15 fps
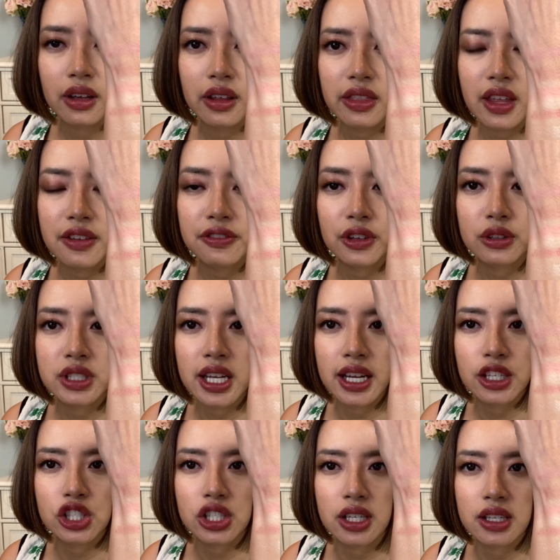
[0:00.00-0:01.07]
think
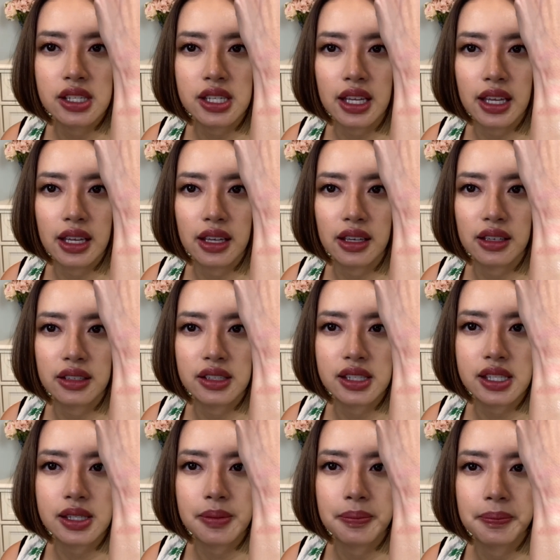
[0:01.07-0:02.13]
Flirtatious
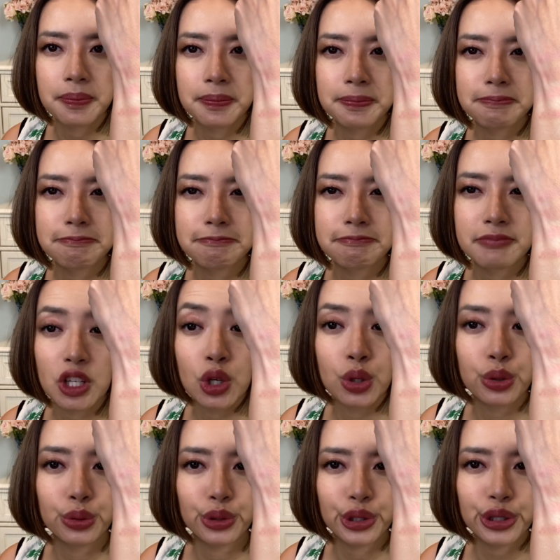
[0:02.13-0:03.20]
is
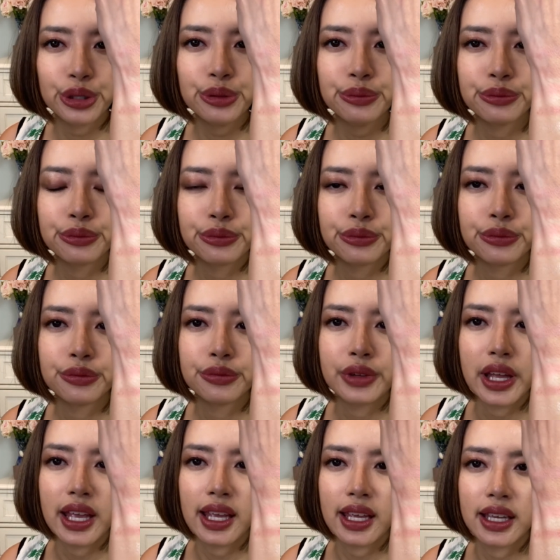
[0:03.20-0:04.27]
cooler
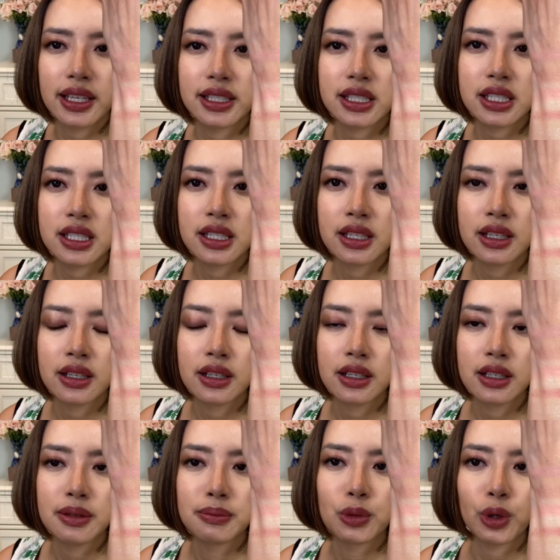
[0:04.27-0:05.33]
and
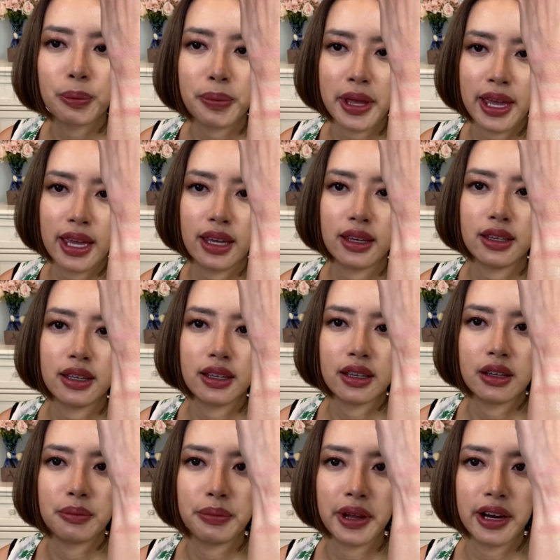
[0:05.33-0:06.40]
more pink in
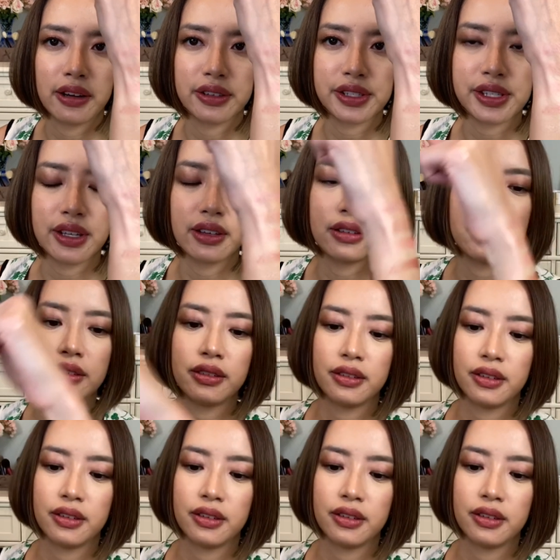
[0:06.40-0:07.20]
comparison.